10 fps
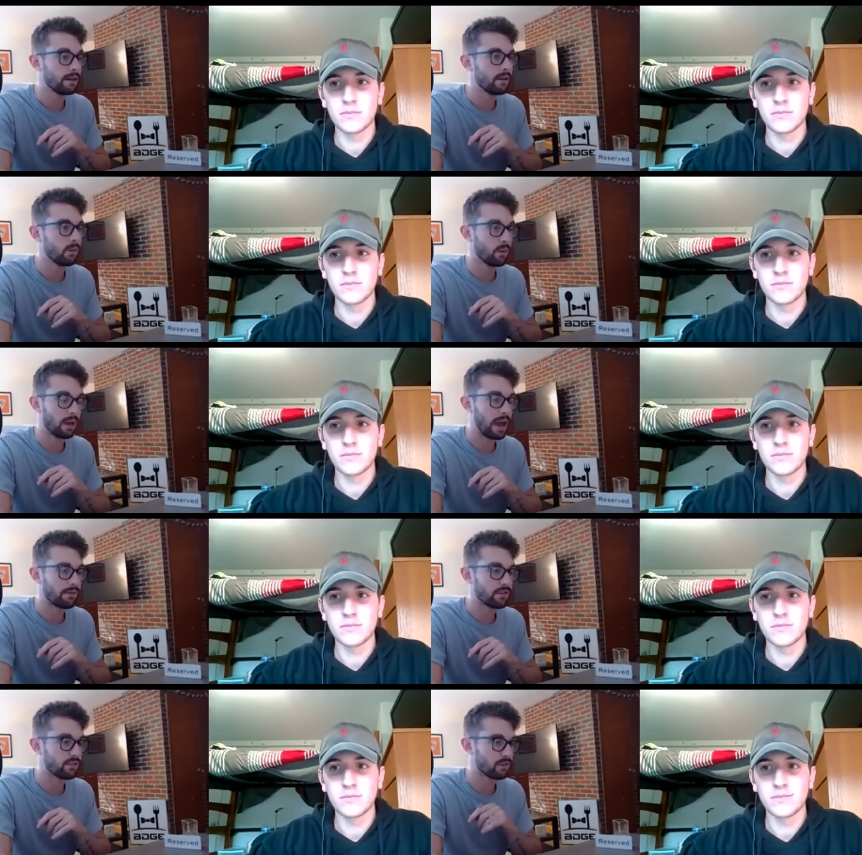Speaker 1: will have to
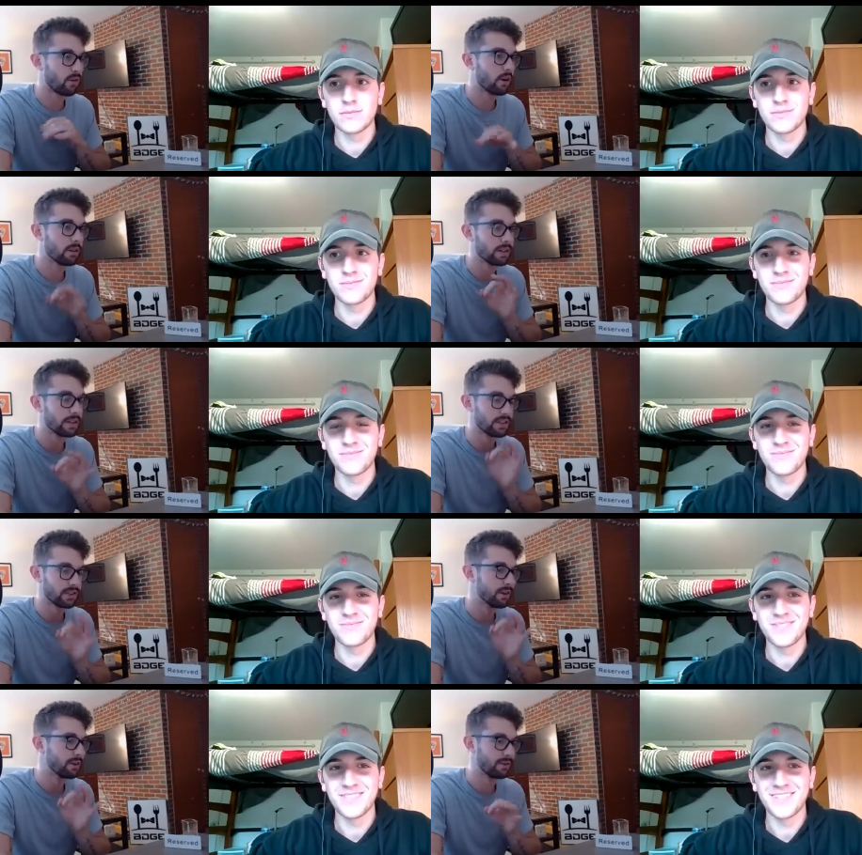strongly
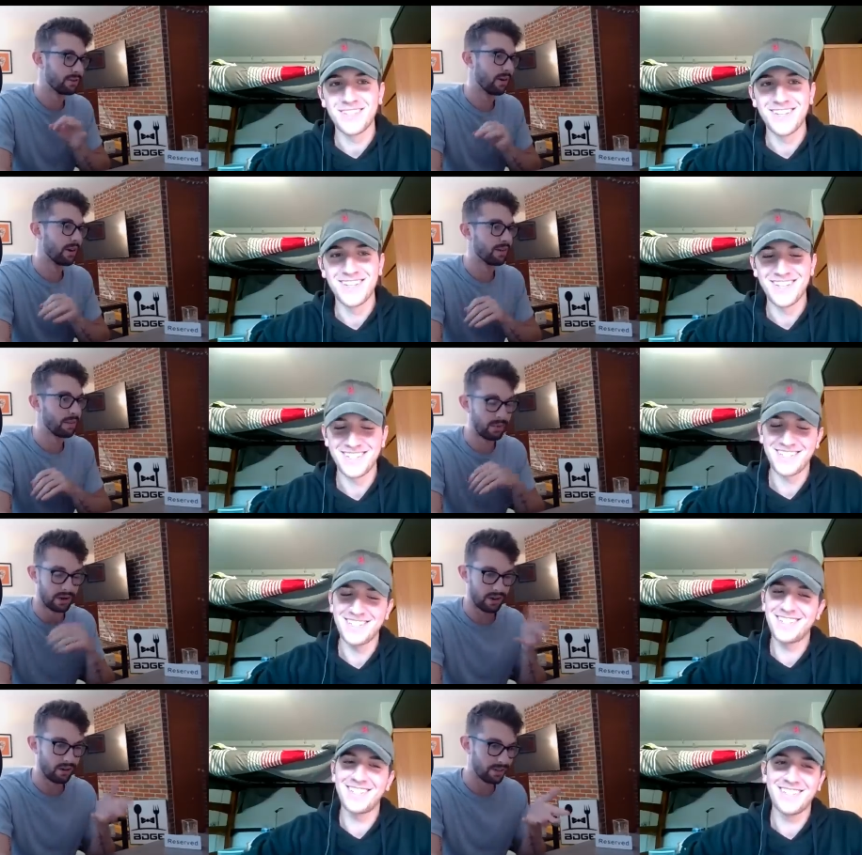disagree with you on. Or
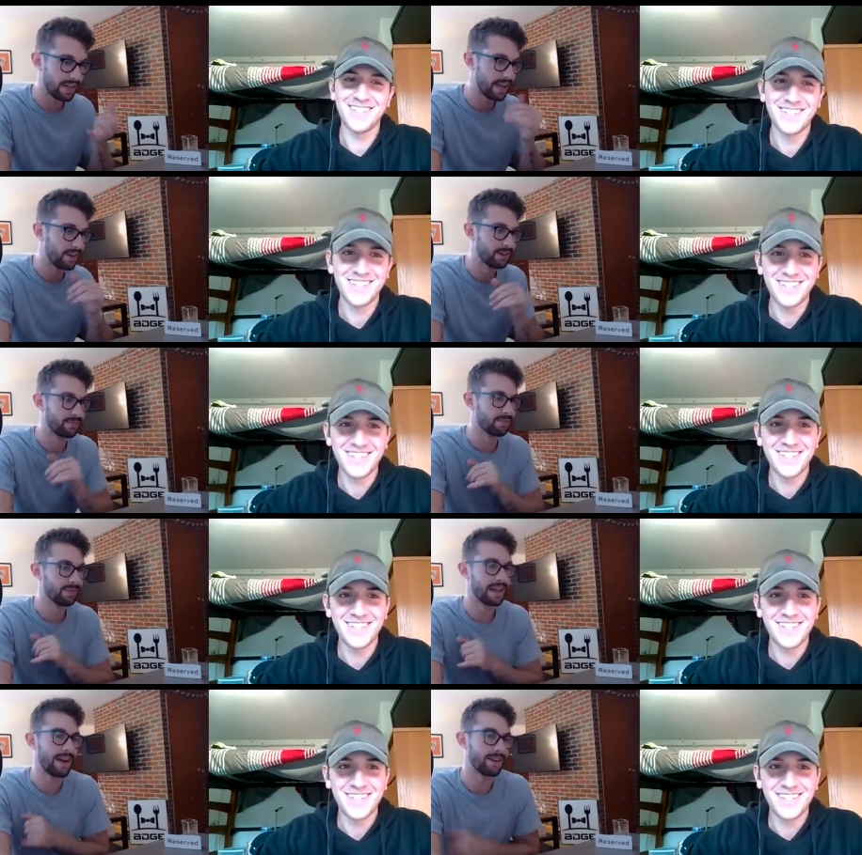go lay out your
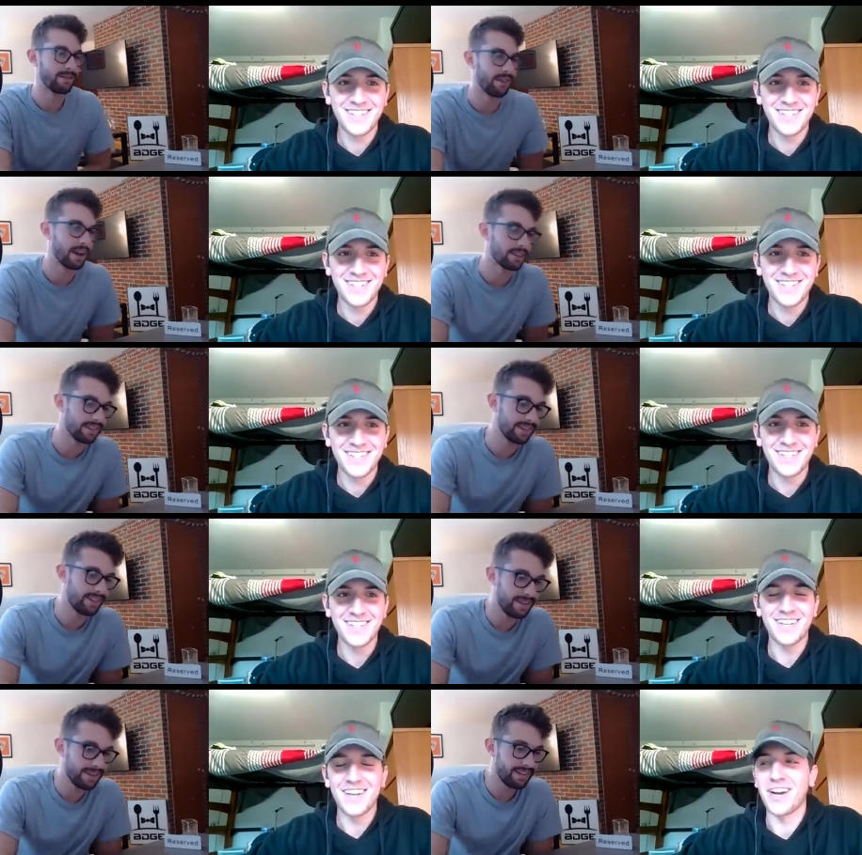lay out your facts.
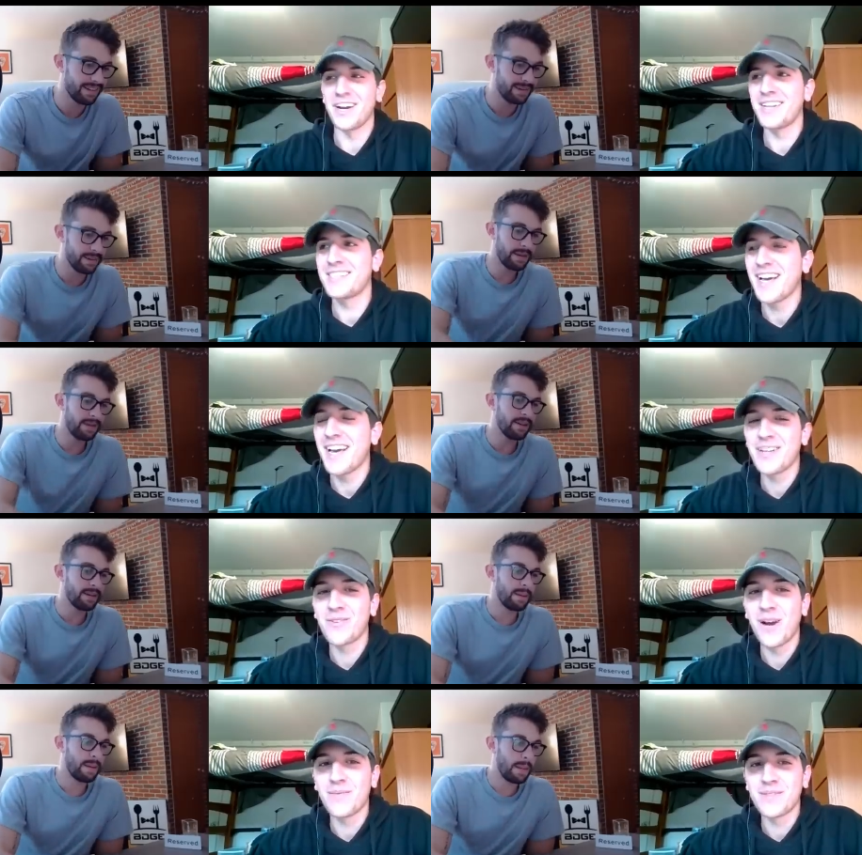
Speaker 2: All right, it's
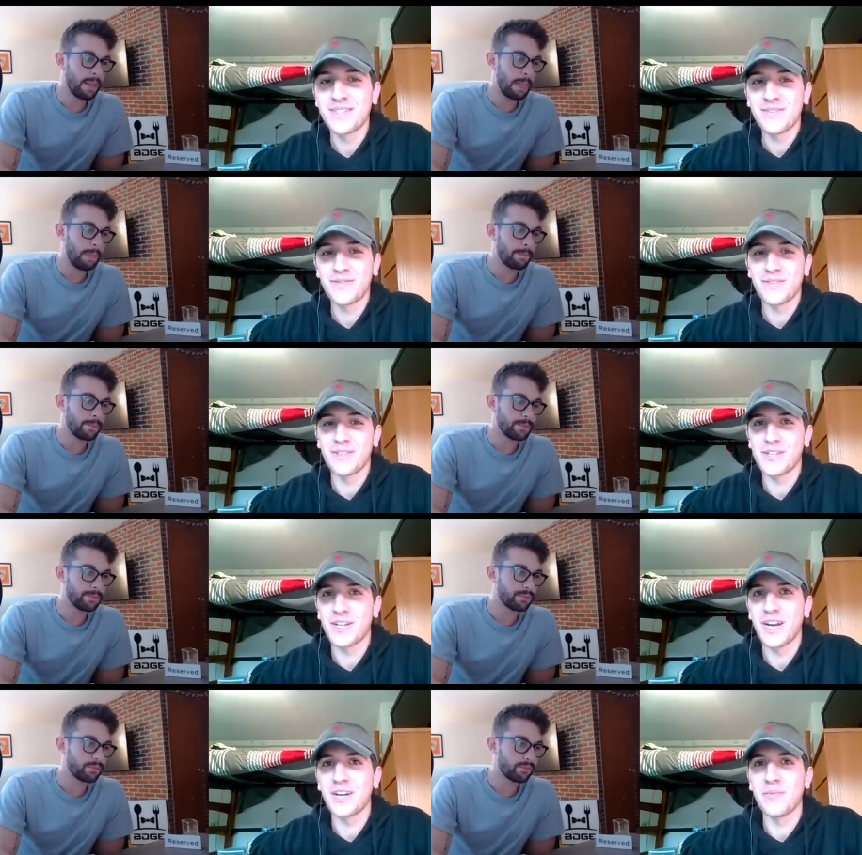Allen Robinson for the
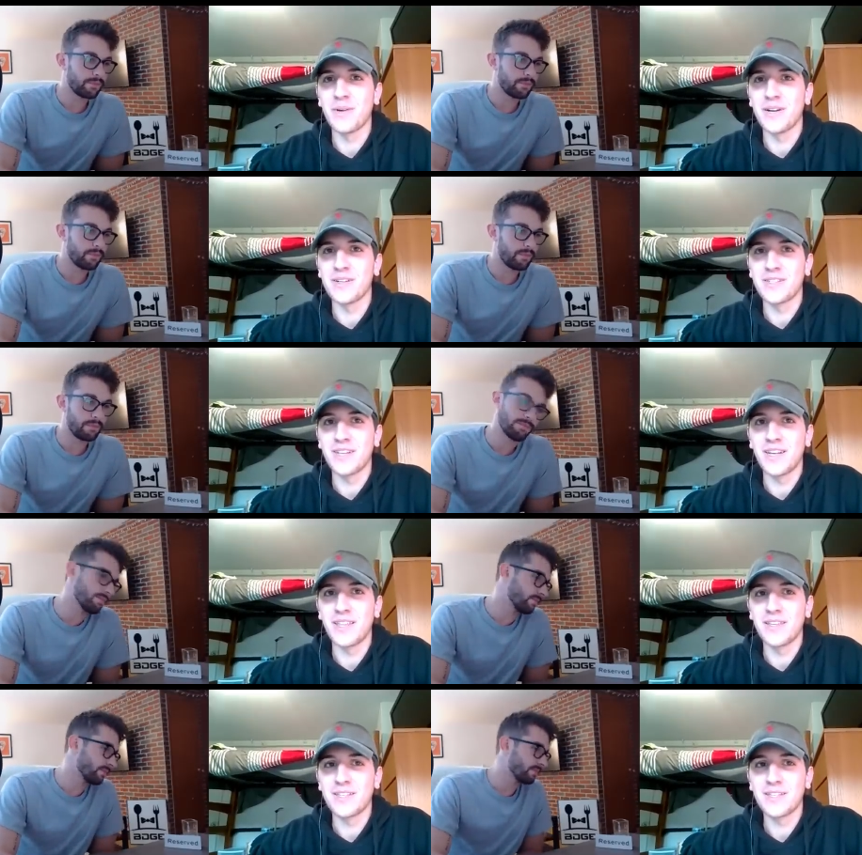Chicago Bears,
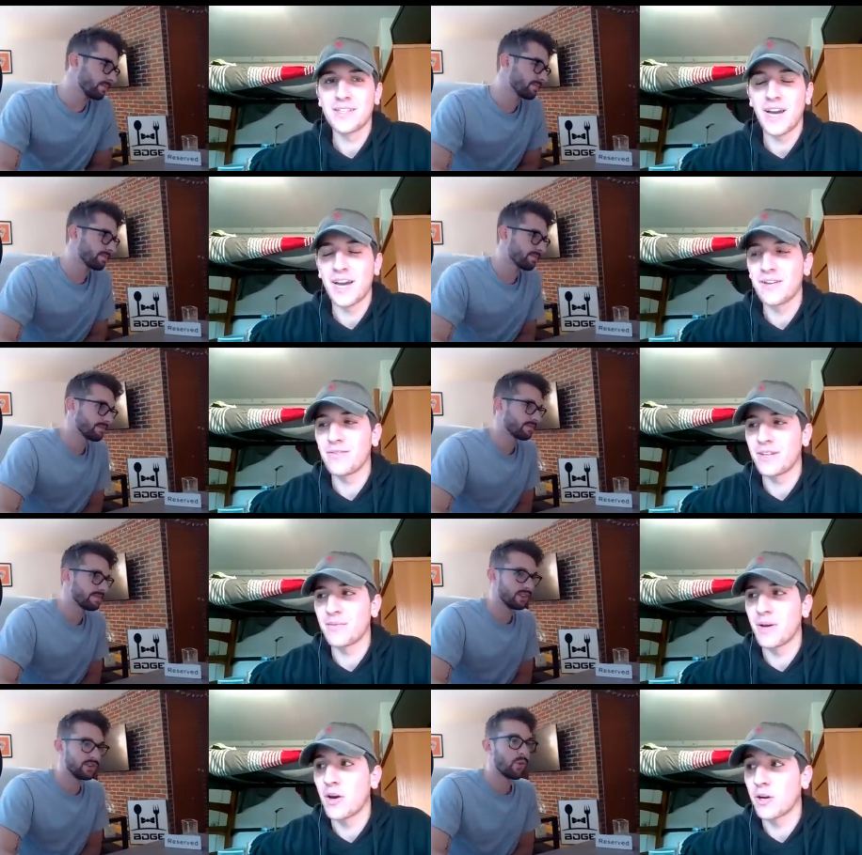and this is kind of
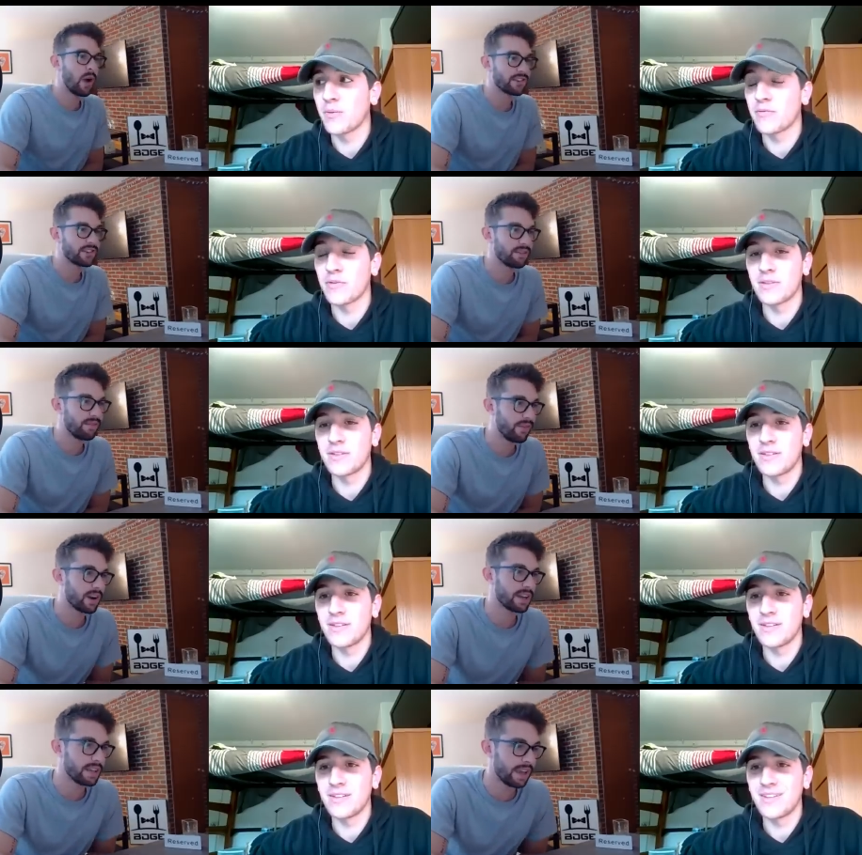like my you argument for
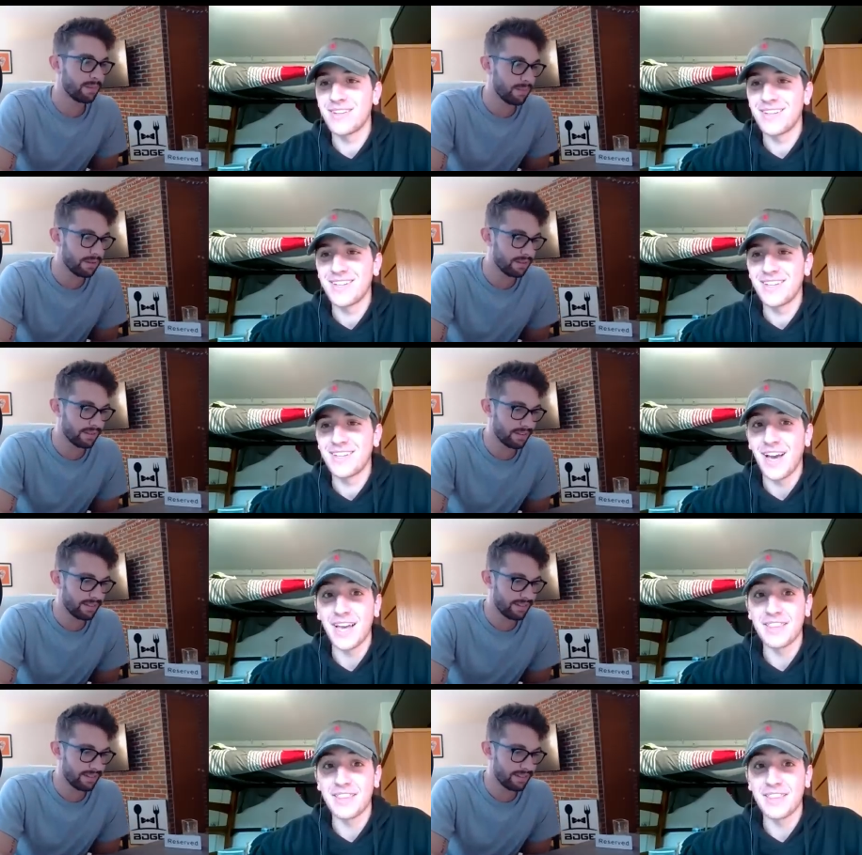fucking game. I